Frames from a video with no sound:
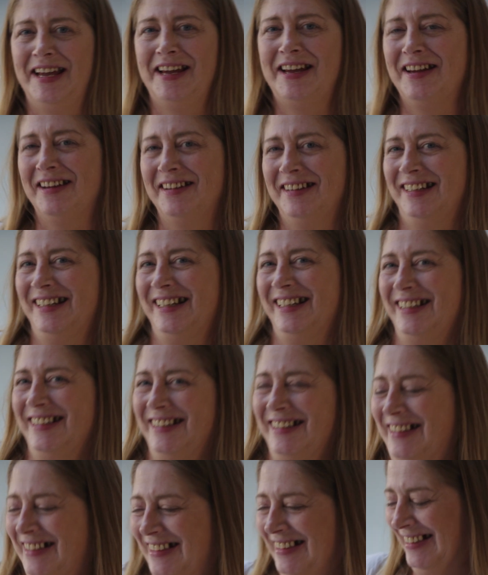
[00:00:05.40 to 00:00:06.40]
and I'm also
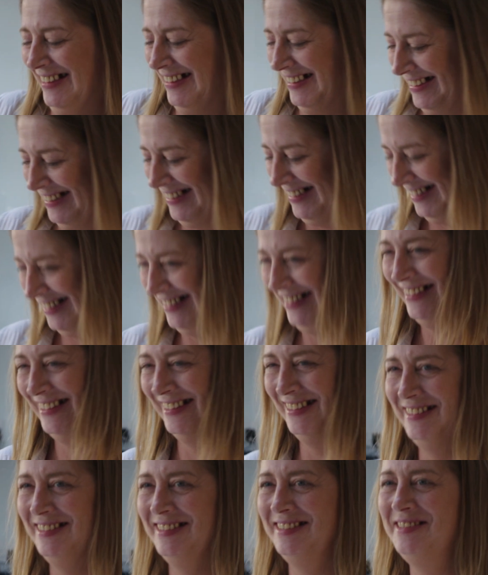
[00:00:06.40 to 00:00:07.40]
being treated for lung
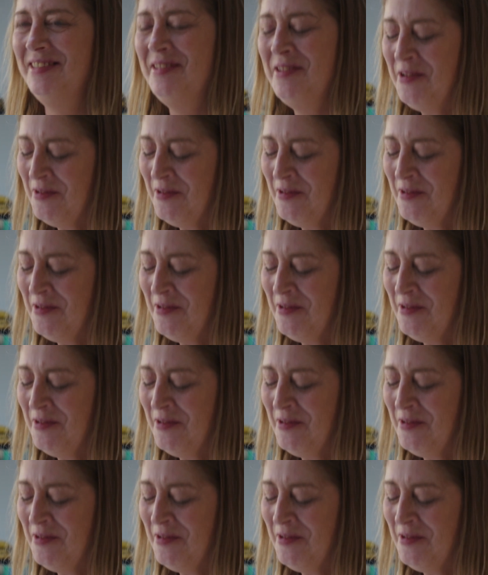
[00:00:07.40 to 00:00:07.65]
cancer.